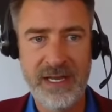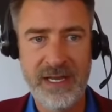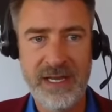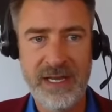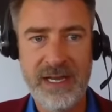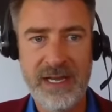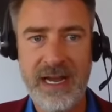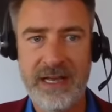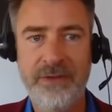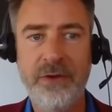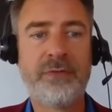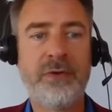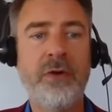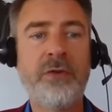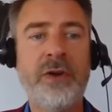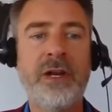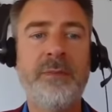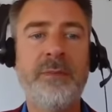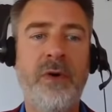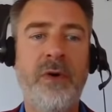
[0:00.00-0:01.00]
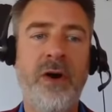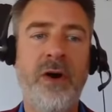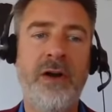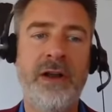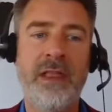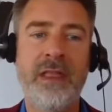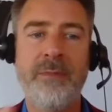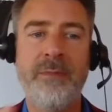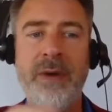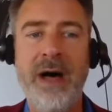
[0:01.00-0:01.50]
And those are broken
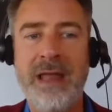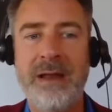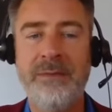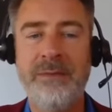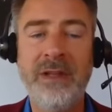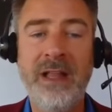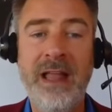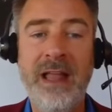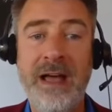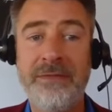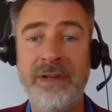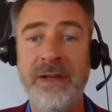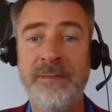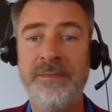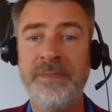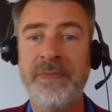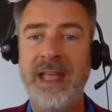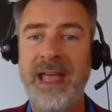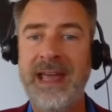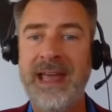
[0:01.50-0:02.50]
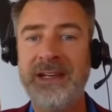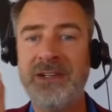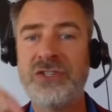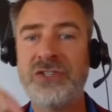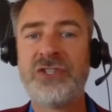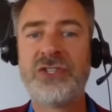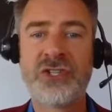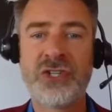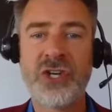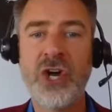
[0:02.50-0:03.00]
apart in the bottom left and
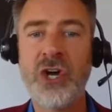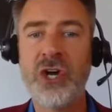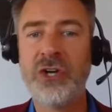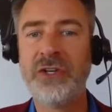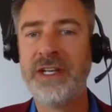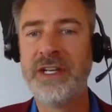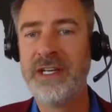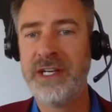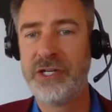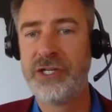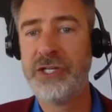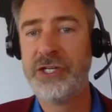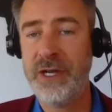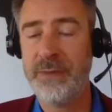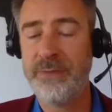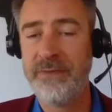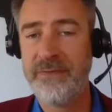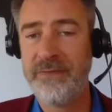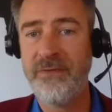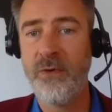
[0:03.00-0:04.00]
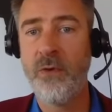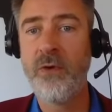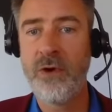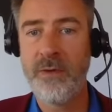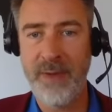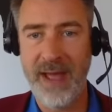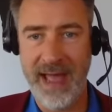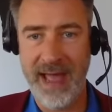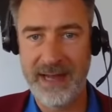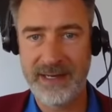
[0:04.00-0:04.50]
installed into chip
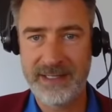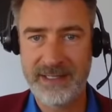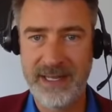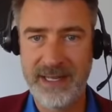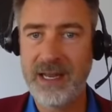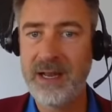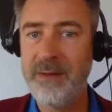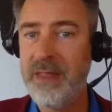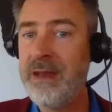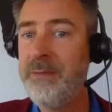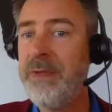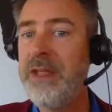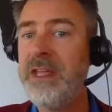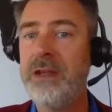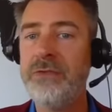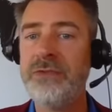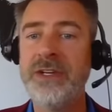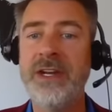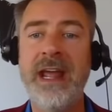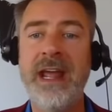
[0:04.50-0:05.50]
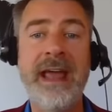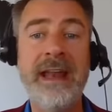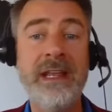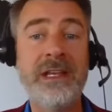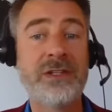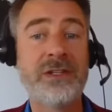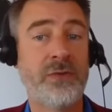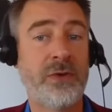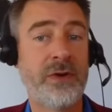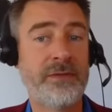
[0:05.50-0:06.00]
formats that can then be used in
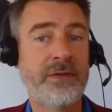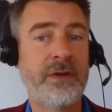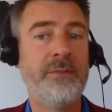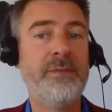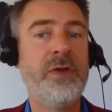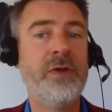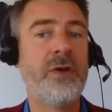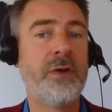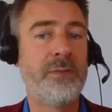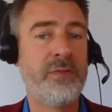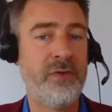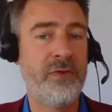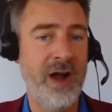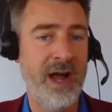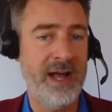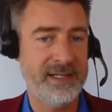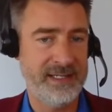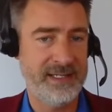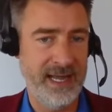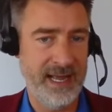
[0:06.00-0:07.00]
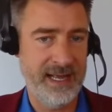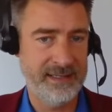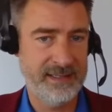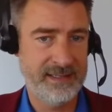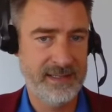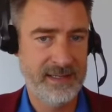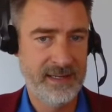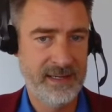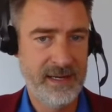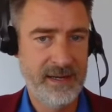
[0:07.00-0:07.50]
any sort of computer
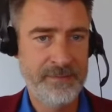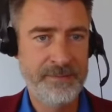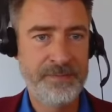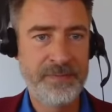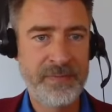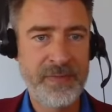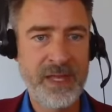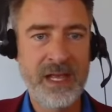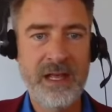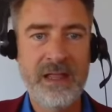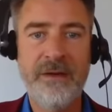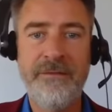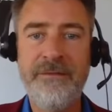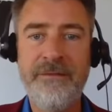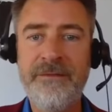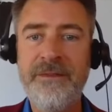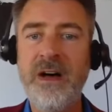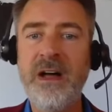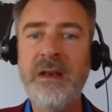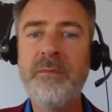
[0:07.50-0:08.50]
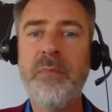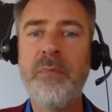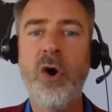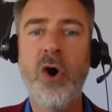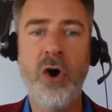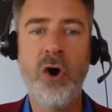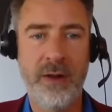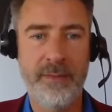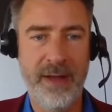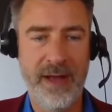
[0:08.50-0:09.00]
process. The fun
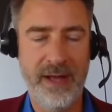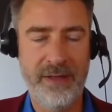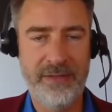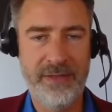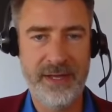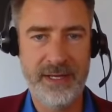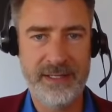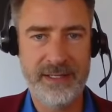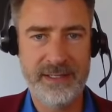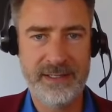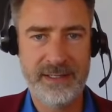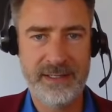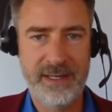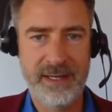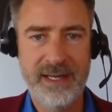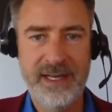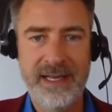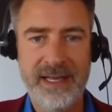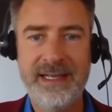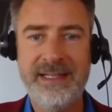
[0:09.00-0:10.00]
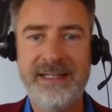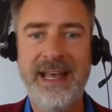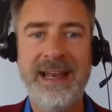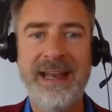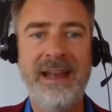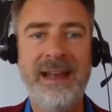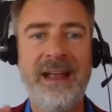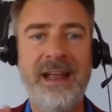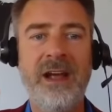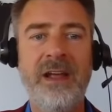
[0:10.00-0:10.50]
part about this is
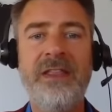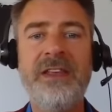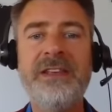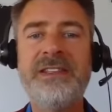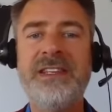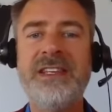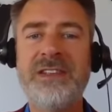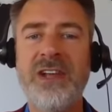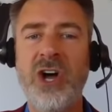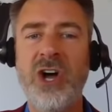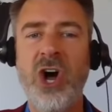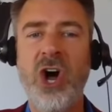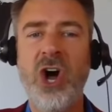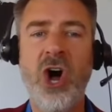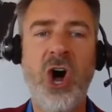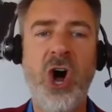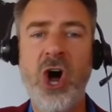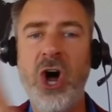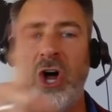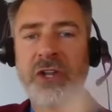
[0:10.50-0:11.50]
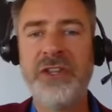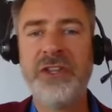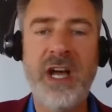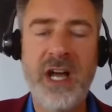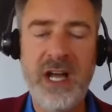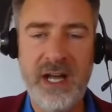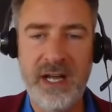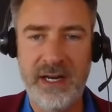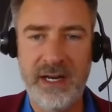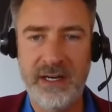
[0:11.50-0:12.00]
that this is all
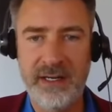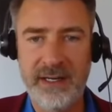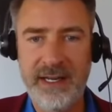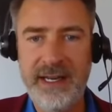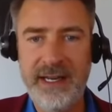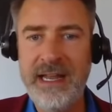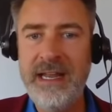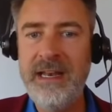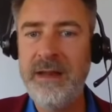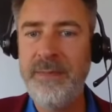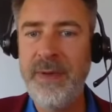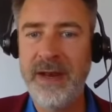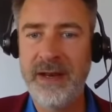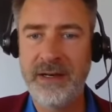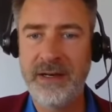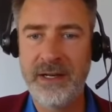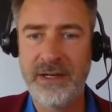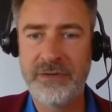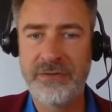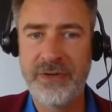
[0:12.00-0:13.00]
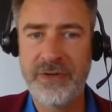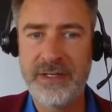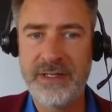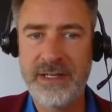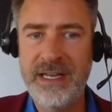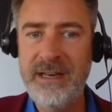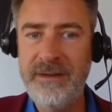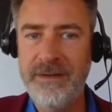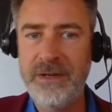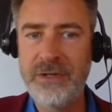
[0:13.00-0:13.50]
done in independent countries,
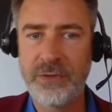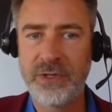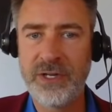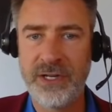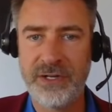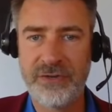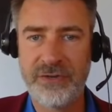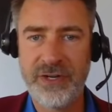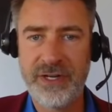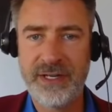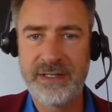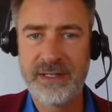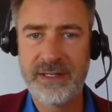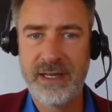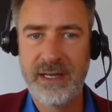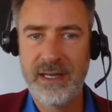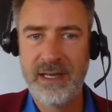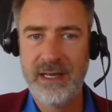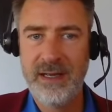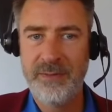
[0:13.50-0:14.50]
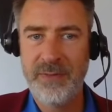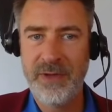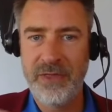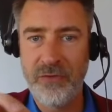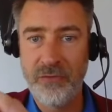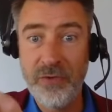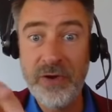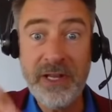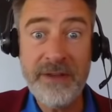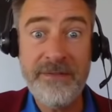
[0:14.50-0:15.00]
individual countries. But the
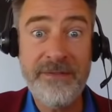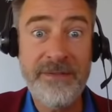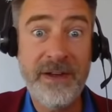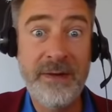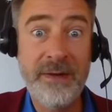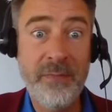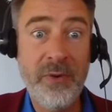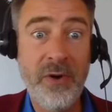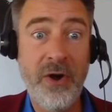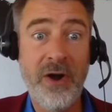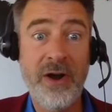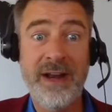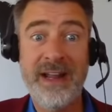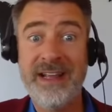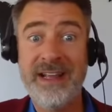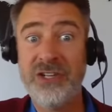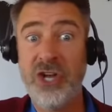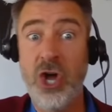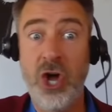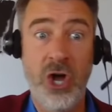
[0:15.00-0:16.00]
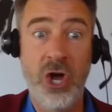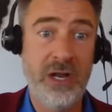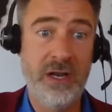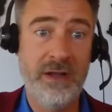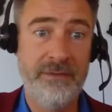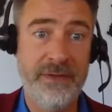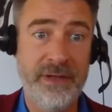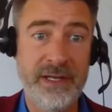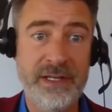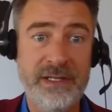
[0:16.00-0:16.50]
really fun part is all
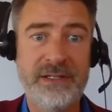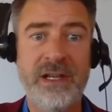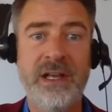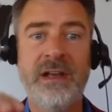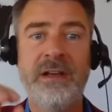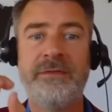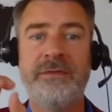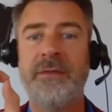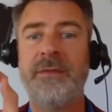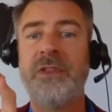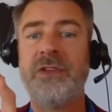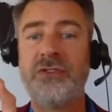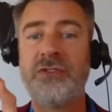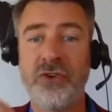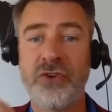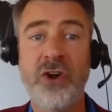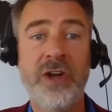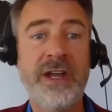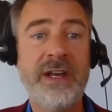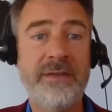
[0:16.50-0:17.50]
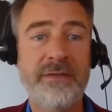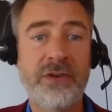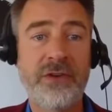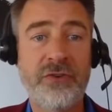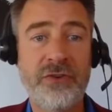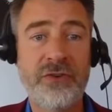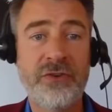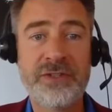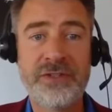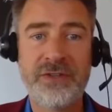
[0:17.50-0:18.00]
of this, from the drawing of the
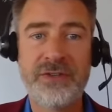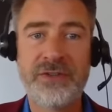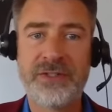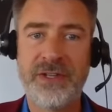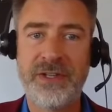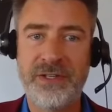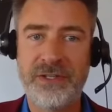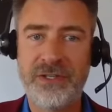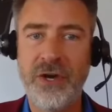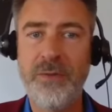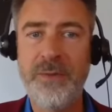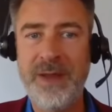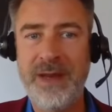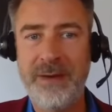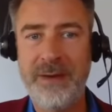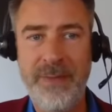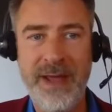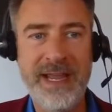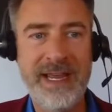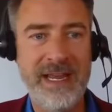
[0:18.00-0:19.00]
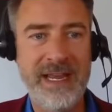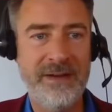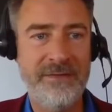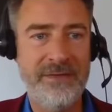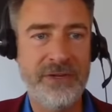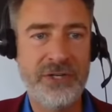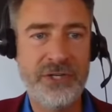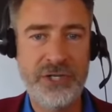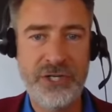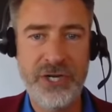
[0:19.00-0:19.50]
crystals to the doping and baking of
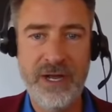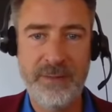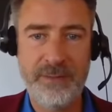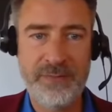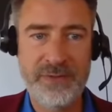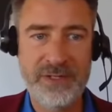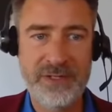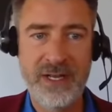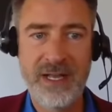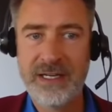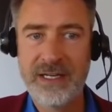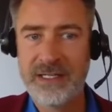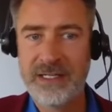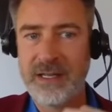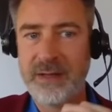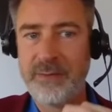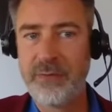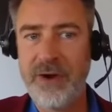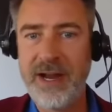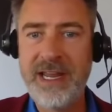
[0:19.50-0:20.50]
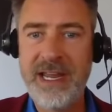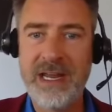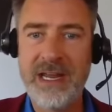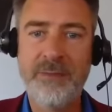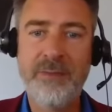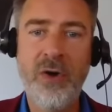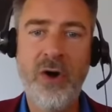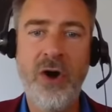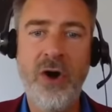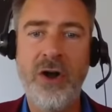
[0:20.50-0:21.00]
the chips to the breaking
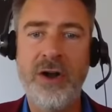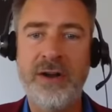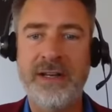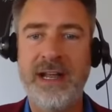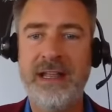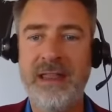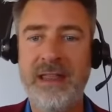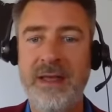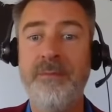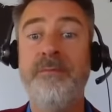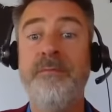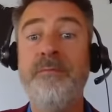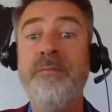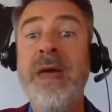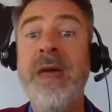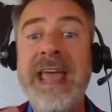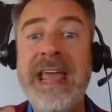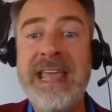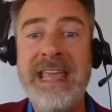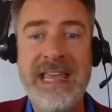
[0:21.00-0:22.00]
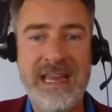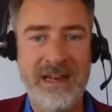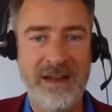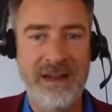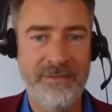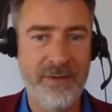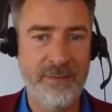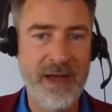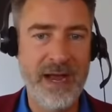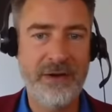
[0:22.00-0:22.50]
apart and the making
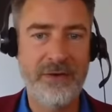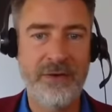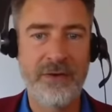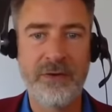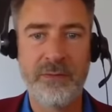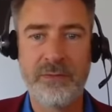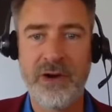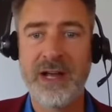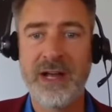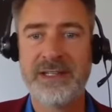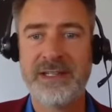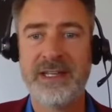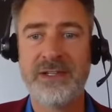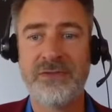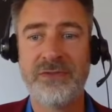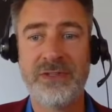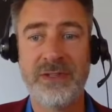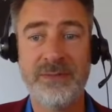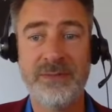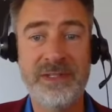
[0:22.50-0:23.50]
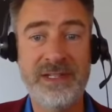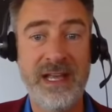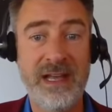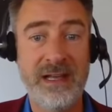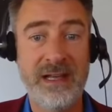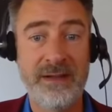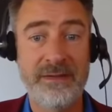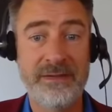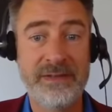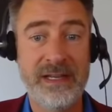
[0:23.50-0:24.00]
of the microprocessors
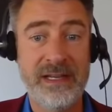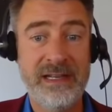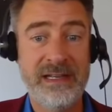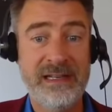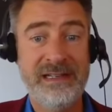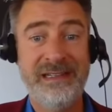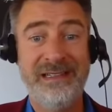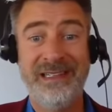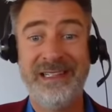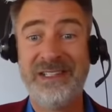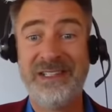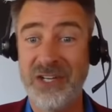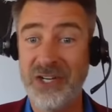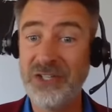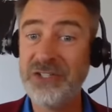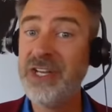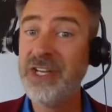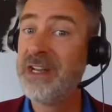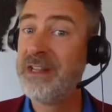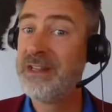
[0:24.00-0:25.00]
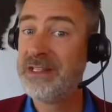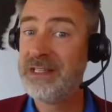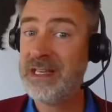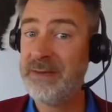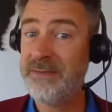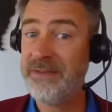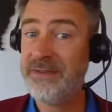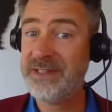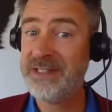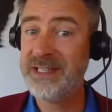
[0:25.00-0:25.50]
themselves. It's all done in the
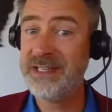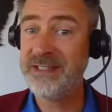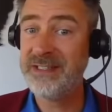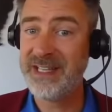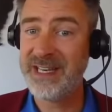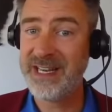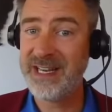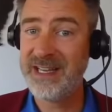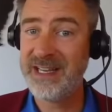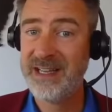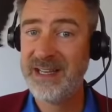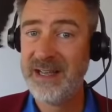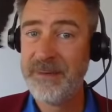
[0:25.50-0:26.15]
same facility.